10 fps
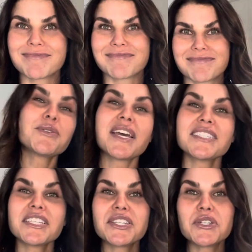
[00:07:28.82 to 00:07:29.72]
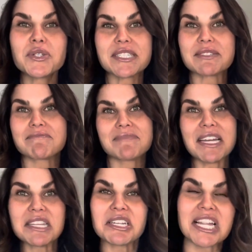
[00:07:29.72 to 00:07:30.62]
So that's a
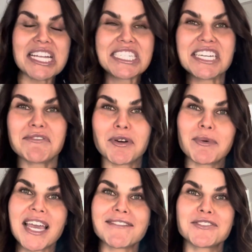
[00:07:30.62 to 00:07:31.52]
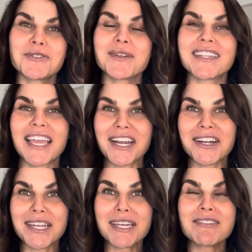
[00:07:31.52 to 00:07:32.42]
little idea of what we have to do in the
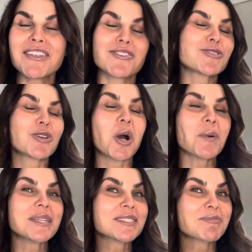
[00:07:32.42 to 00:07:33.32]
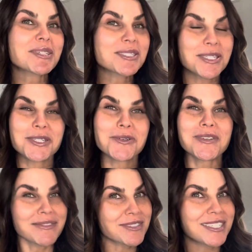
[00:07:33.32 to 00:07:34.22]
area. There's always something to do.
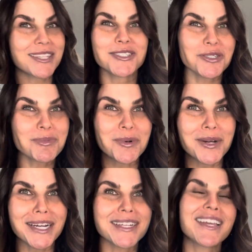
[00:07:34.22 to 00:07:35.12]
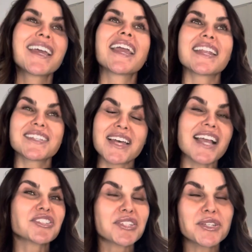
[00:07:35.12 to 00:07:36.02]
Never say that you're bored. It is
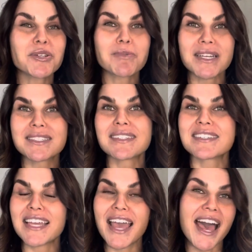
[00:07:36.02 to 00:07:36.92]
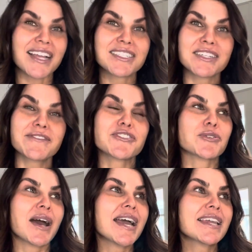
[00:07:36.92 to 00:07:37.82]
actually a good place to stay active and
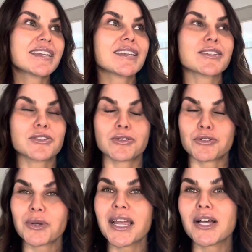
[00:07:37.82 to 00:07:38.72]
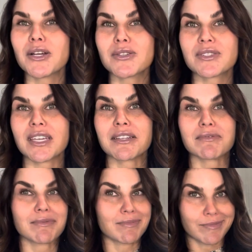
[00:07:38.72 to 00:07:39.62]
do hiking and to do trails and,
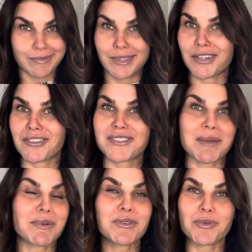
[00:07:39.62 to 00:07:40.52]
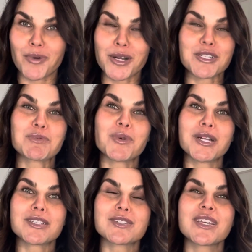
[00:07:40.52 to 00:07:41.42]
in the summer, the water
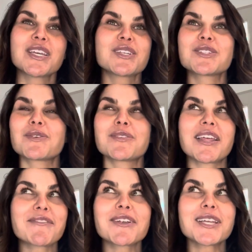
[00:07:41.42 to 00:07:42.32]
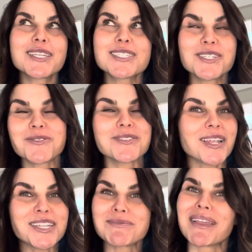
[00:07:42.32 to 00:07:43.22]
sports. So never an excuse
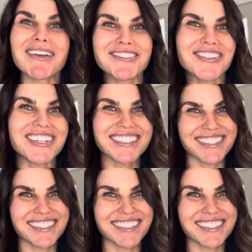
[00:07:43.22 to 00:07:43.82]
not to be outdoors.